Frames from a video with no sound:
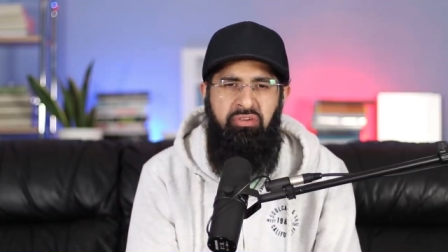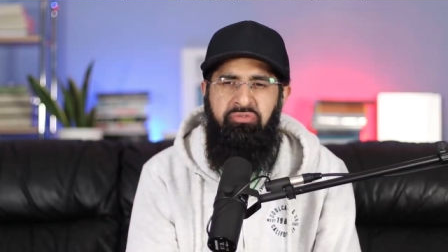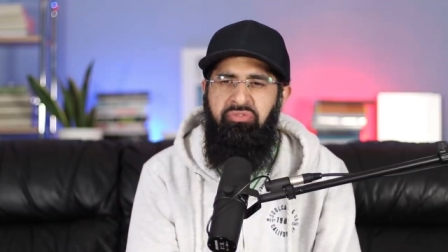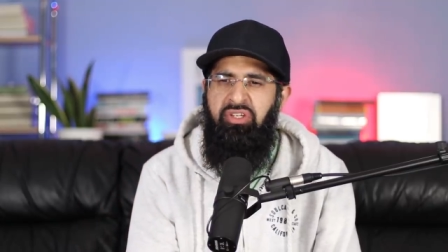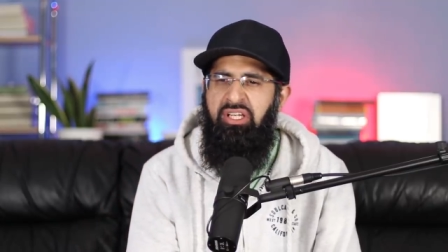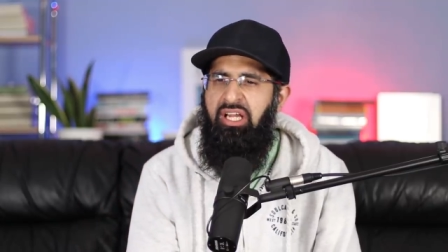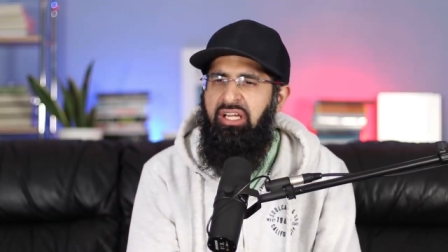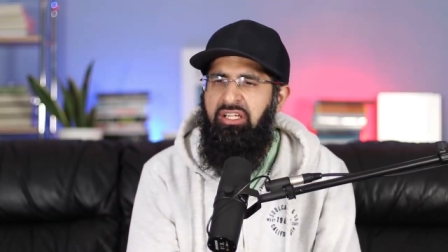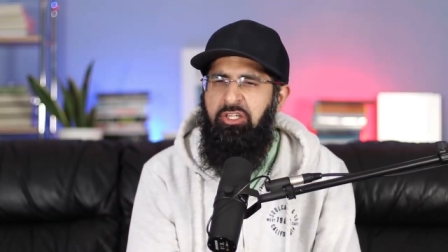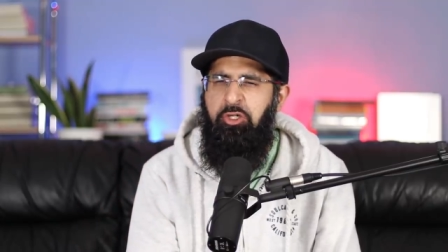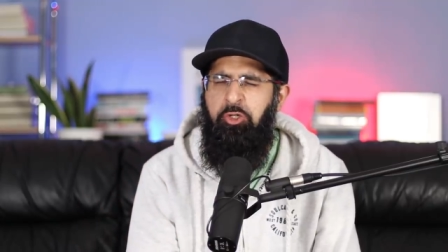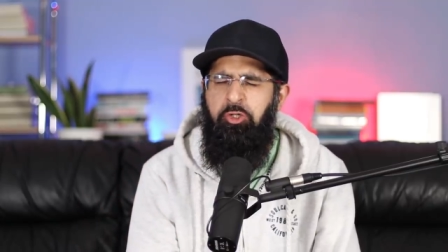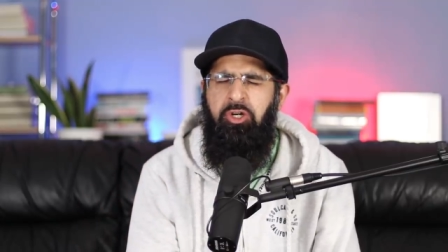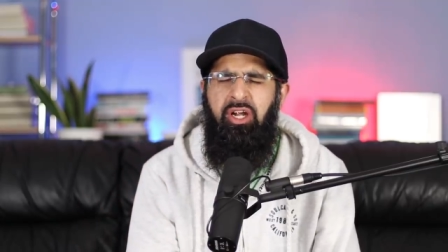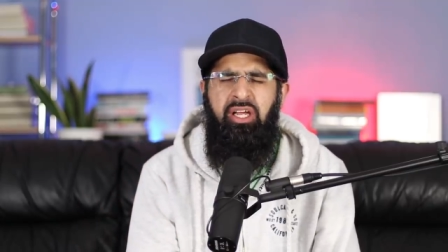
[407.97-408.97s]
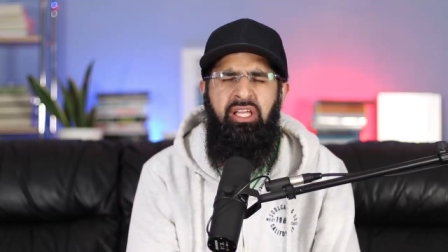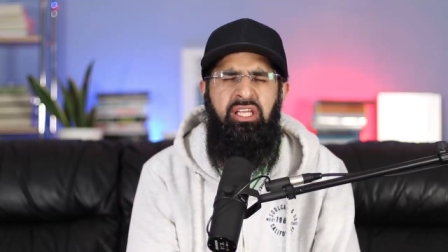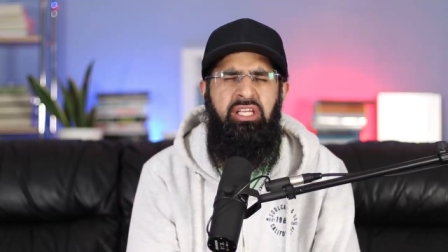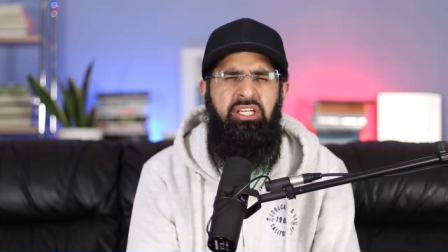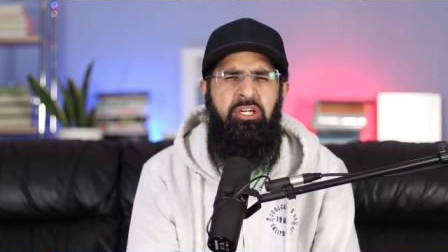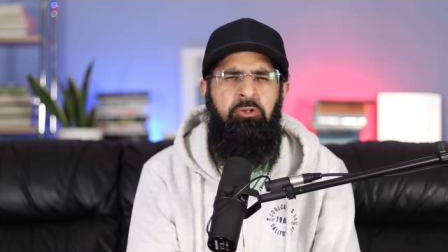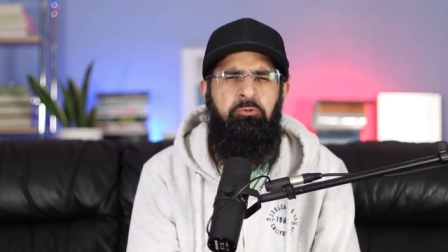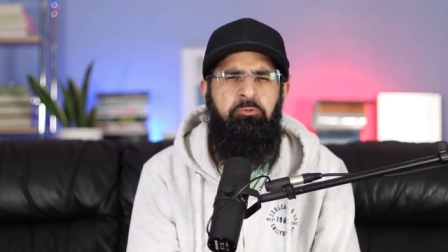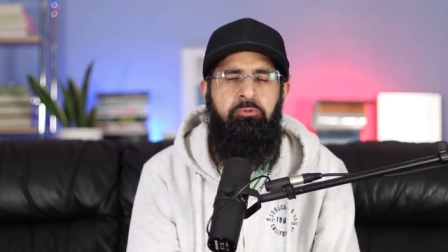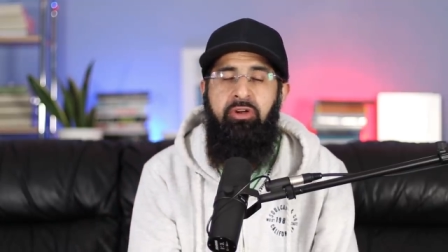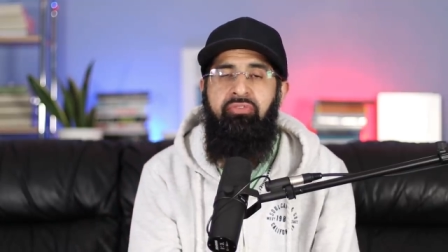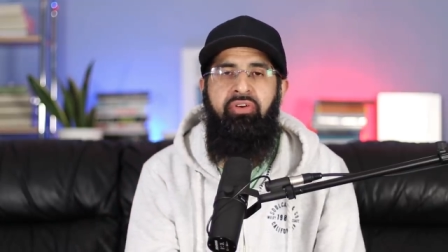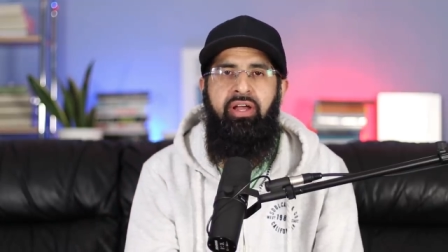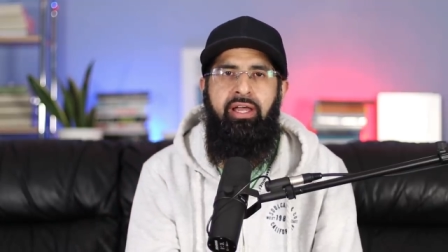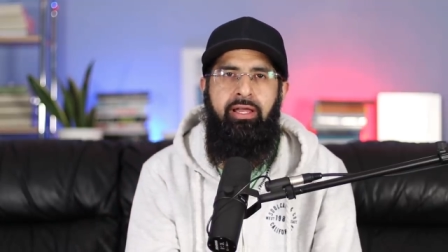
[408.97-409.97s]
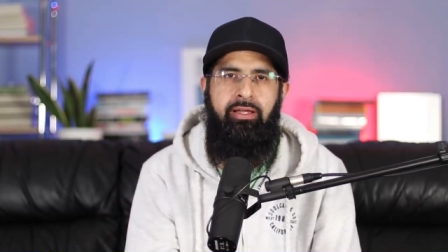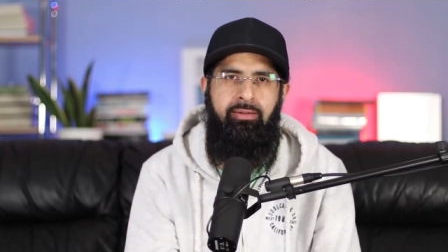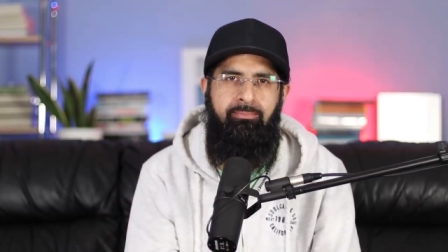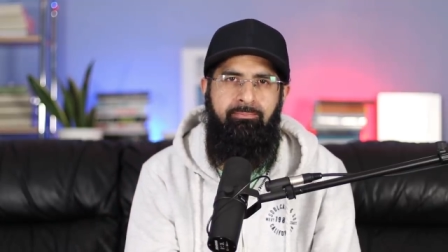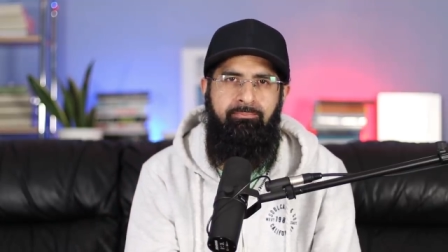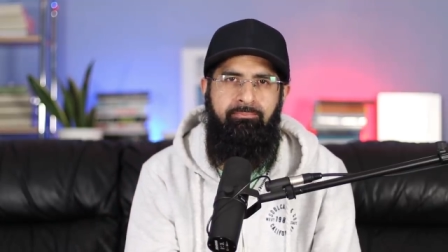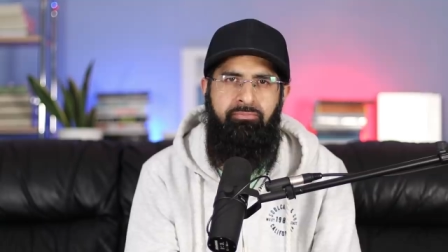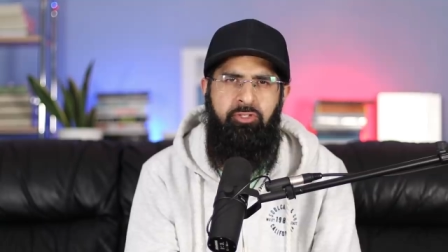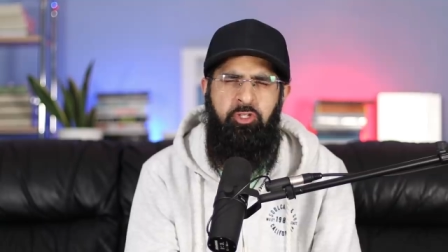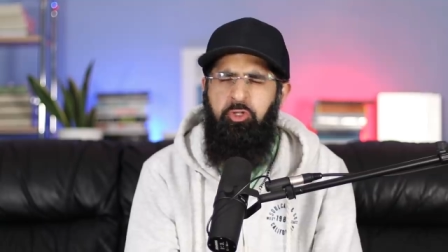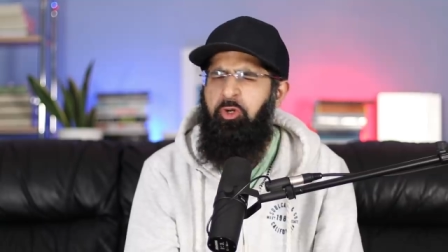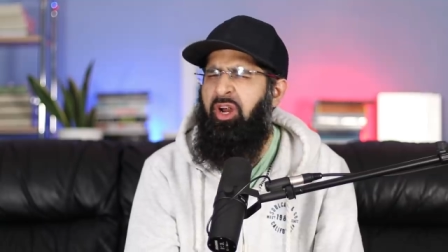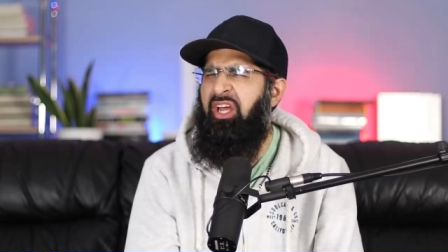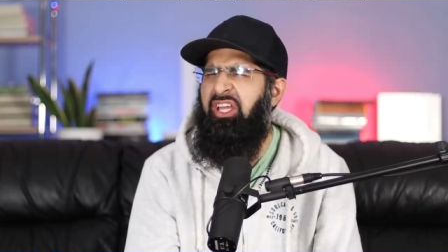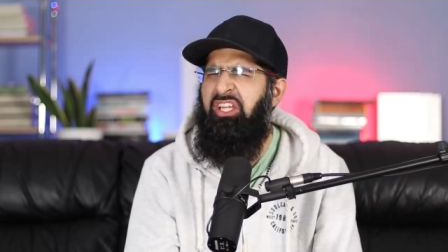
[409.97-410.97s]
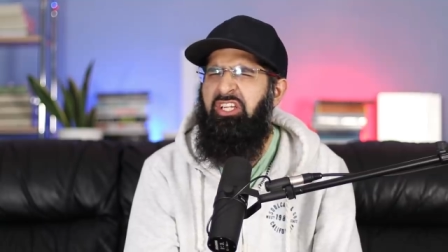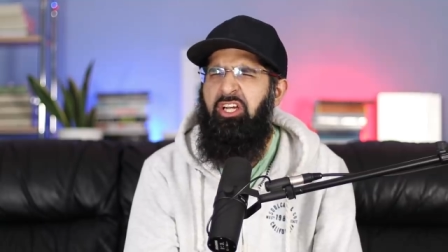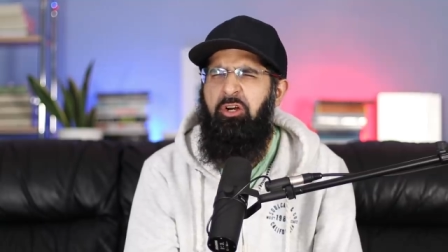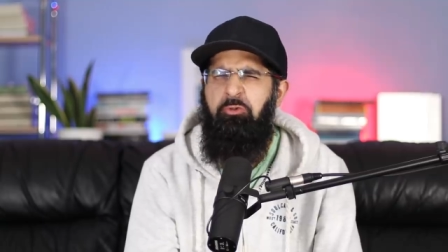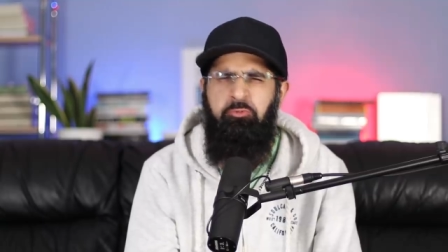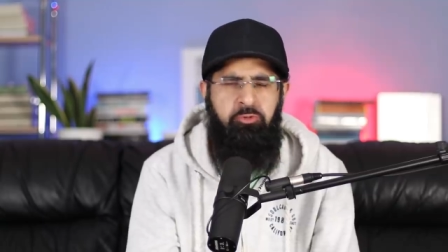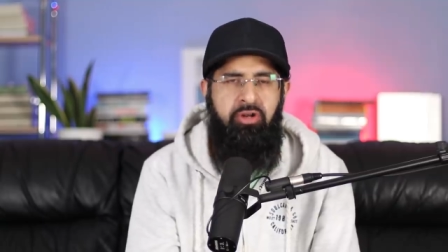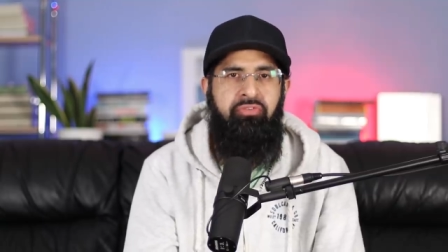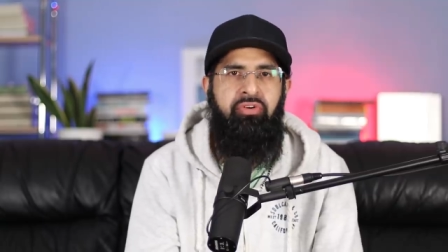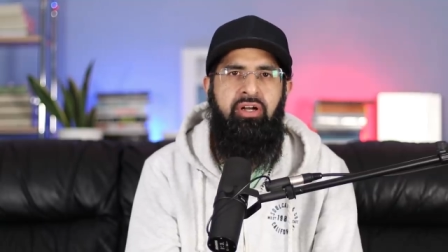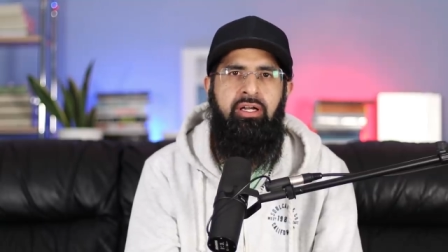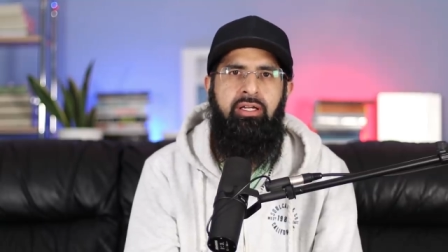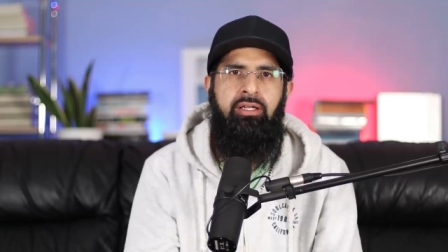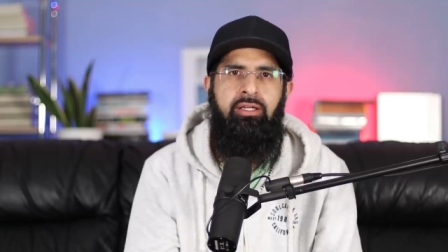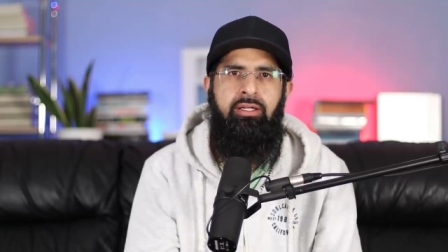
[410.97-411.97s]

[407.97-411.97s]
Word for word: I feel like crying a river here. Crying a river.